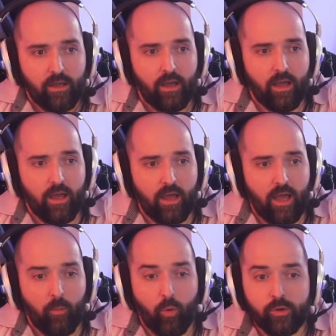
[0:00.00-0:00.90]

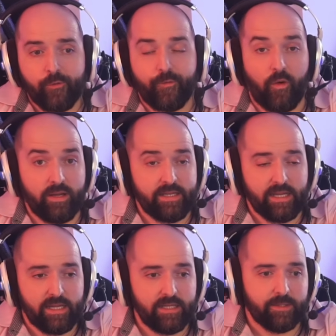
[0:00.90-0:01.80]
And what you'll find
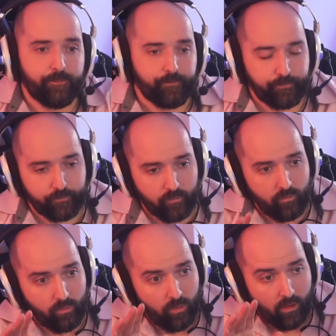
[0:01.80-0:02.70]
is,
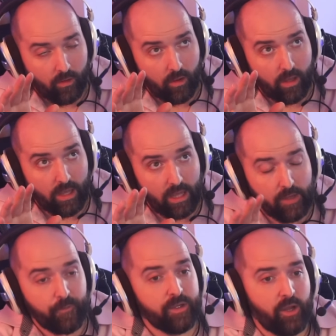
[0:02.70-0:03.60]

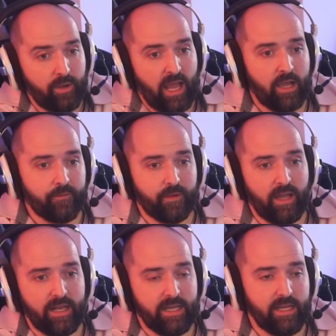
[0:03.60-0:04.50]
if you don't have
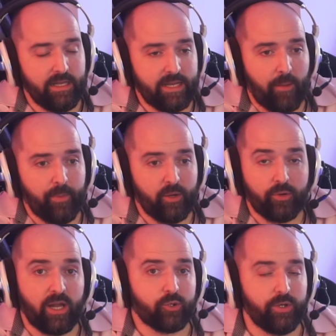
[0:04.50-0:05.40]
any damping or
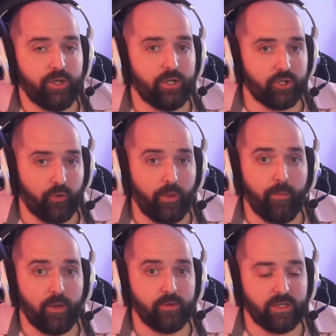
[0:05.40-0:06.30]
natural inertia on the
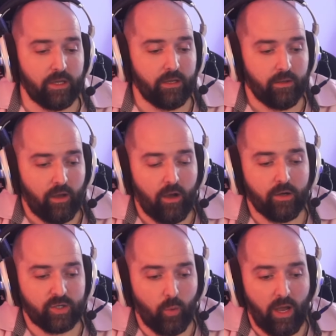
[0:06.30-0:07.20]
Moza
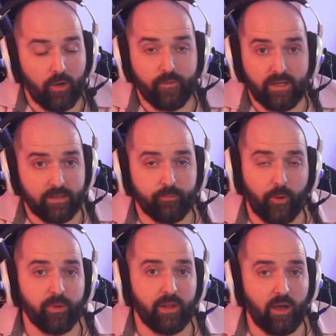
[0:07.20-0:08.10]
R12 and
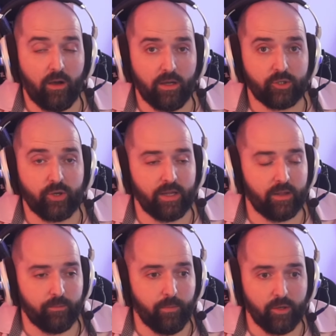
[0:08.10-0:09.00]
probably the higher
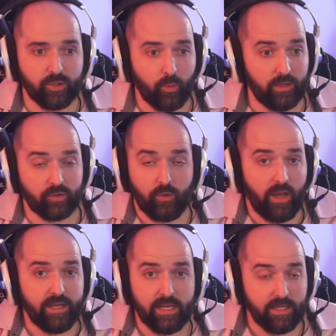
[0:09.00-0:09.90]
strength Moza wheels or
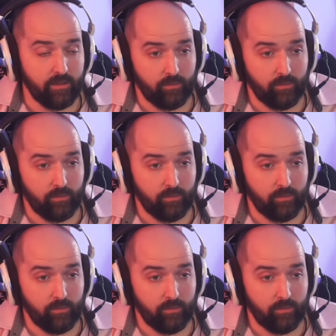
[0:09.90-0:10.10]
any